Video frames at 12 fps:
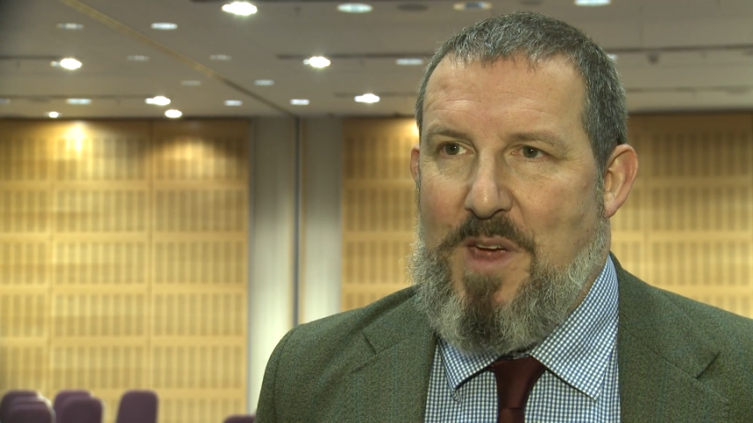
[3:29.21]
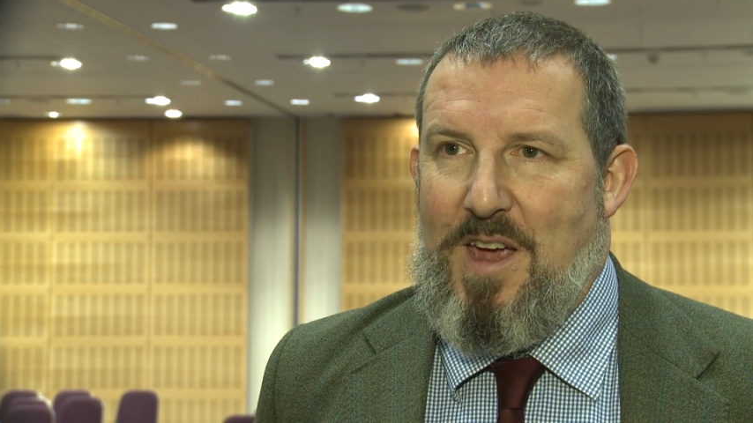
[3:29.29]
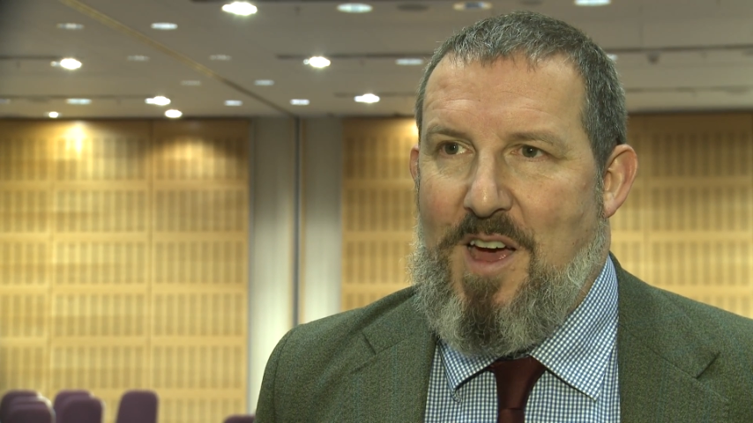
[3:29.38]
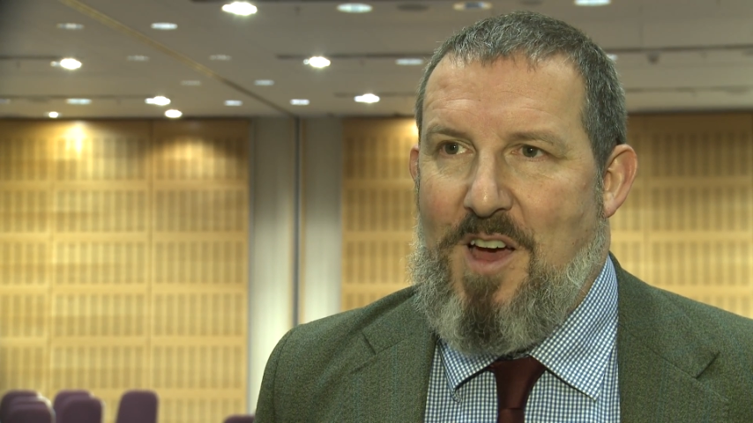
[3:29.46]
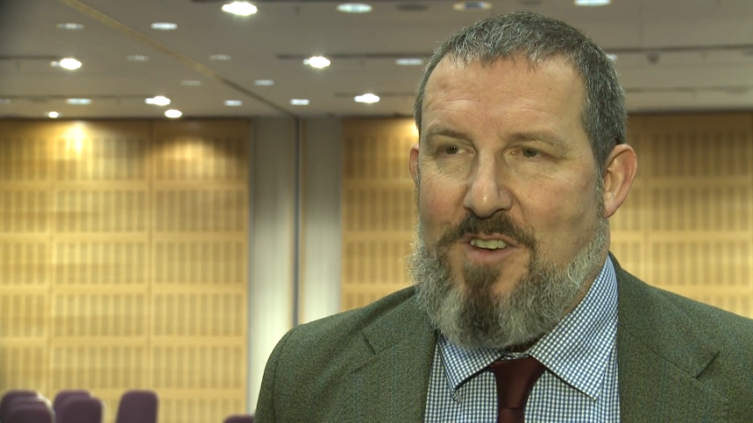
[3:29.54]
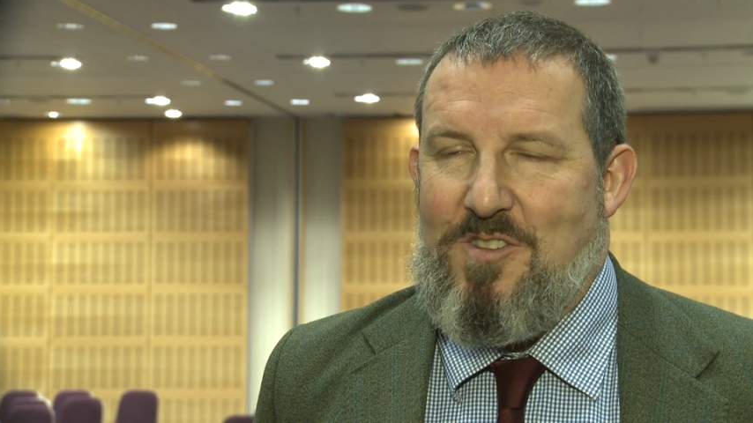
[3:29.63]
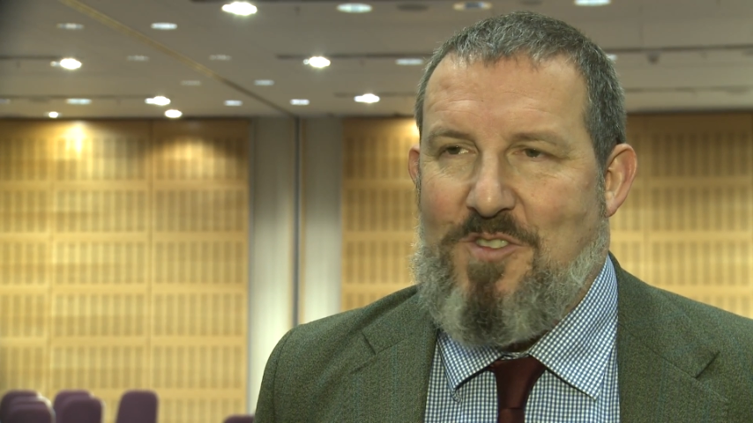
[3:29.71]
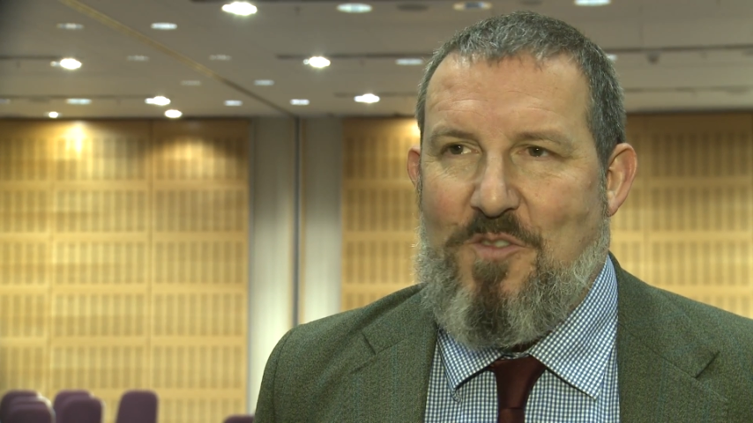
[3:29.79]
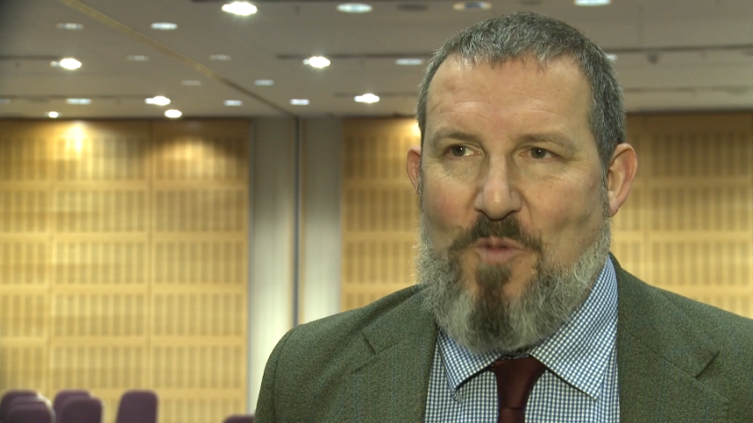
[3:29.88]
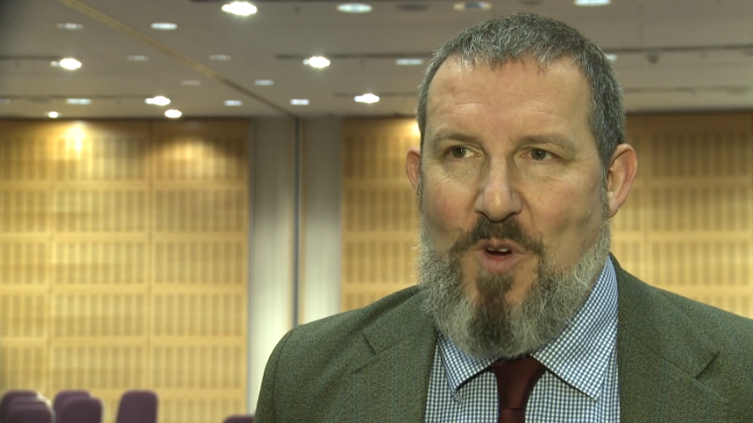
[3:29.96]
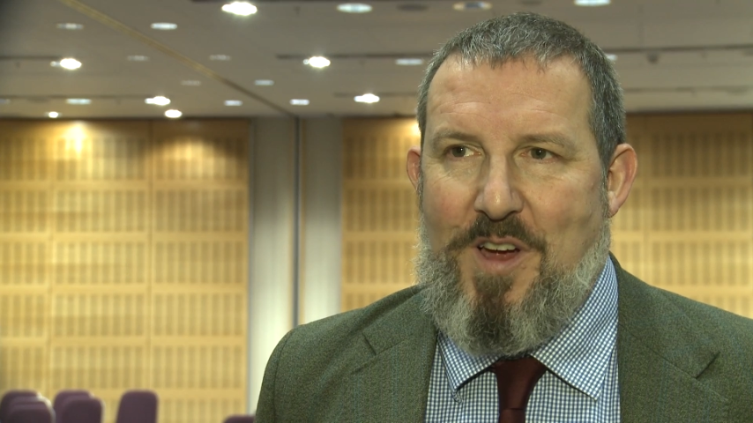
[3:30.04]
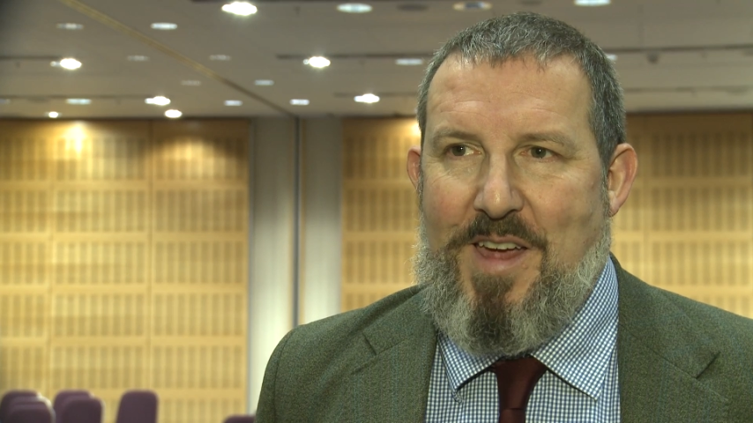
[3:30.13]
PR to sort
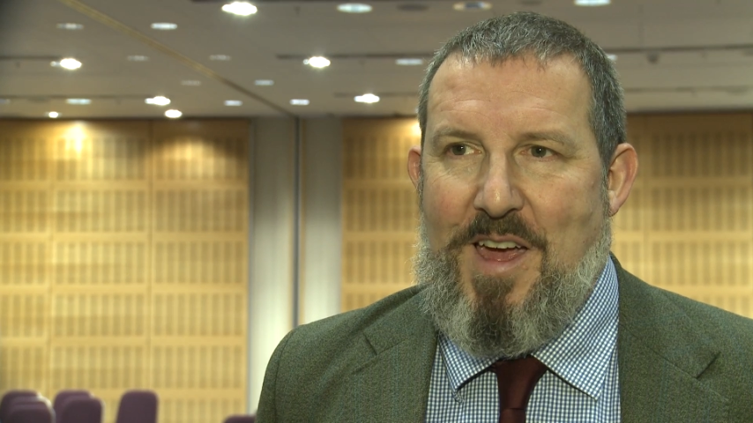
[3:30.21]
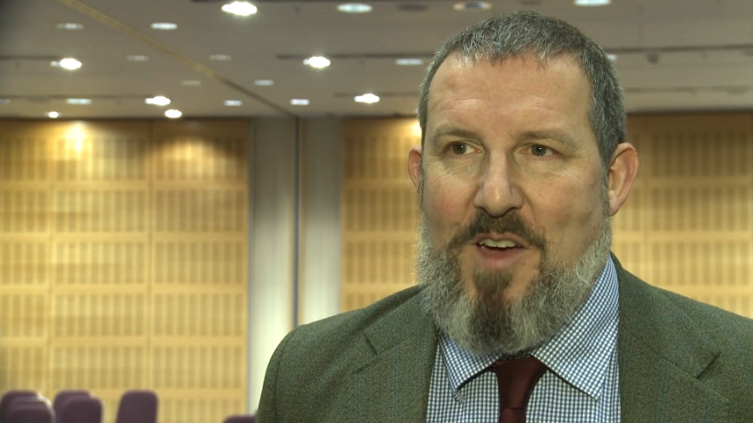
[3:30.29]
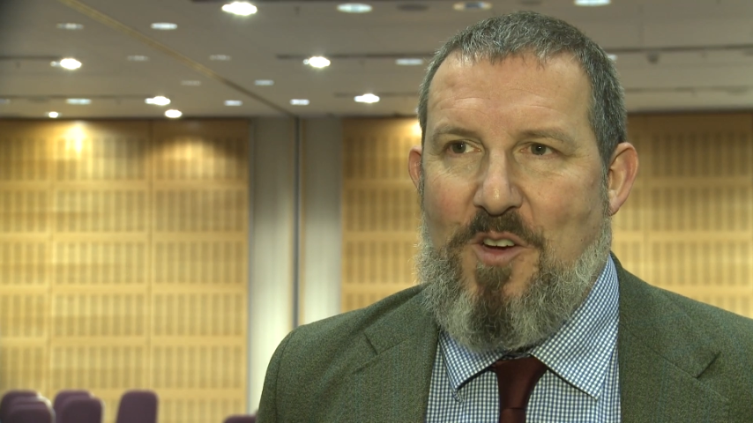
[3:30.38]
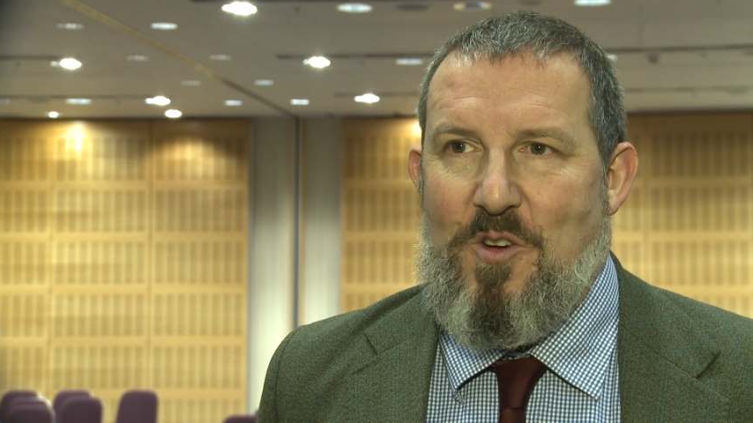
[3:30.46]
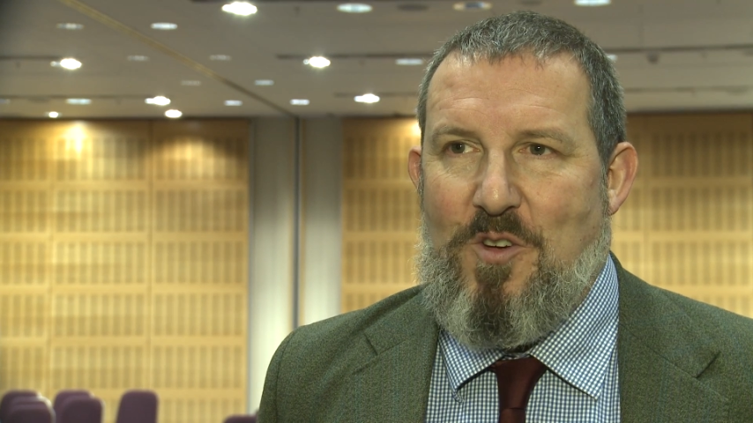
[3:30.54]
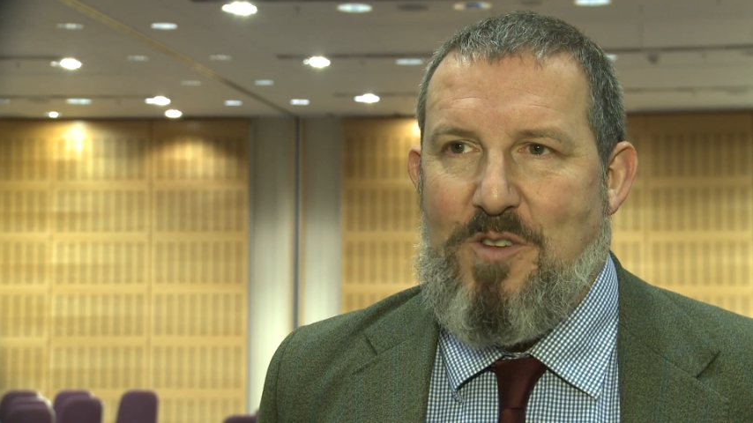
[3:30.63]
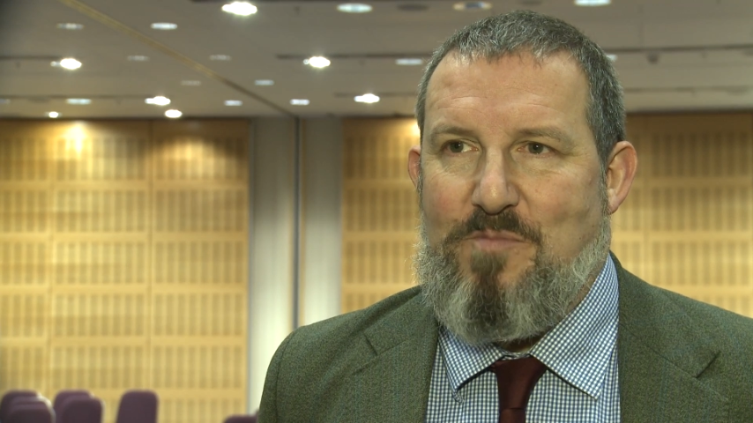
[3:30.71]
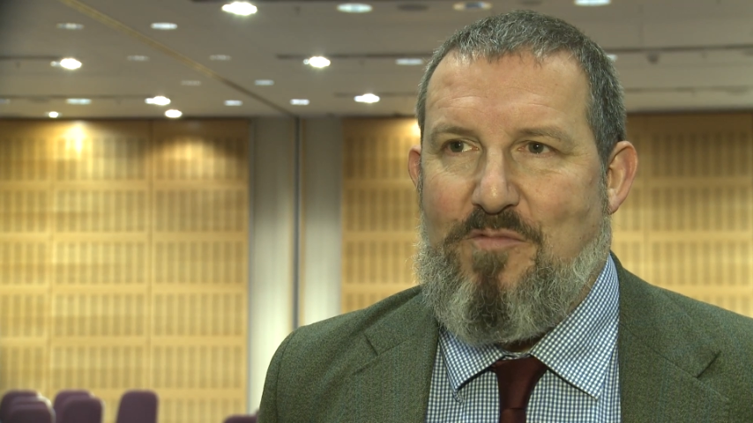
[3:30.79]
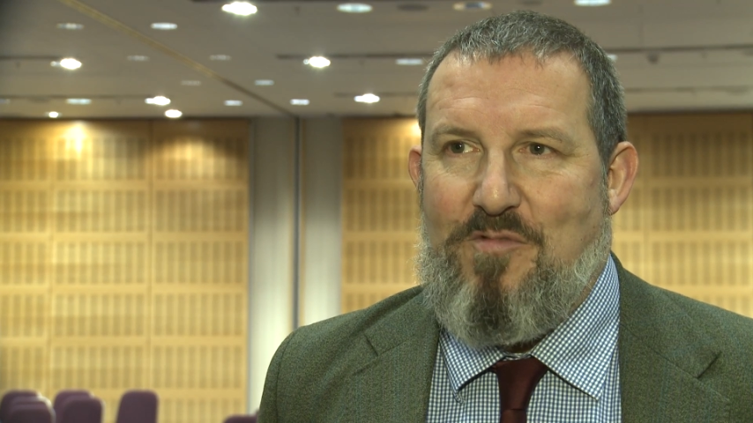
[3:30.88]
of work out who's